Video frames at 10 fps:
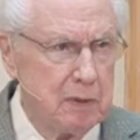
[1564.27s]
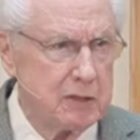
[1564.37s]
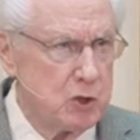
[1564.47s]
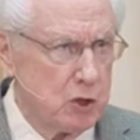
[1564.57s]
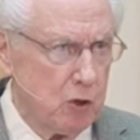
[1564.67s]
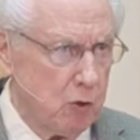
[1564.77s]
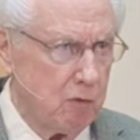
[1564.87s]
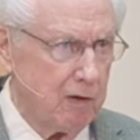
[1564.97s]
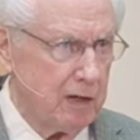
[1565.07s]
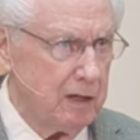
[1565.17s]
but
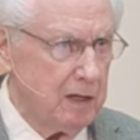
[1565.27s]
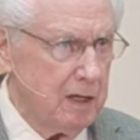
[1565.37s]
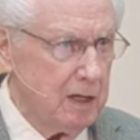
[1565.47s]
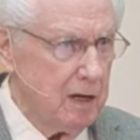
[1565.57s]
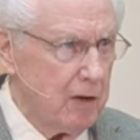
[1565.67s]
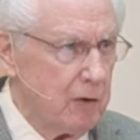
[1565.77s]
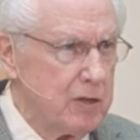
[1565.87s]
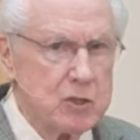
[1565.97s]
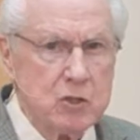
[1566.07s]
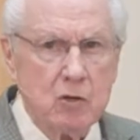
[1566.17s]
Jehovah. There
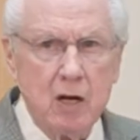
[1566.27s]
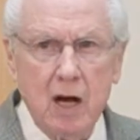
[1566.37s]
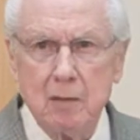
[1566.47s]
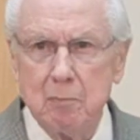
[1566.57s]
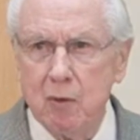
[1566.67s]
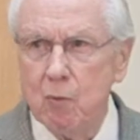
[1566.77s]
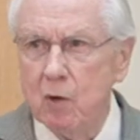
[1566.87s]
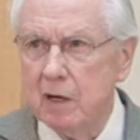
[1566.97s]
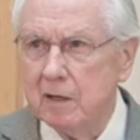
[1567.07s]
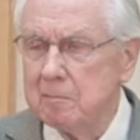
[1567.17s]
is no God but
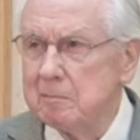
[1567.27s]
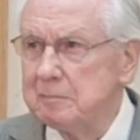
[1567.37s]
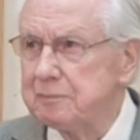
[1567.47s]
one.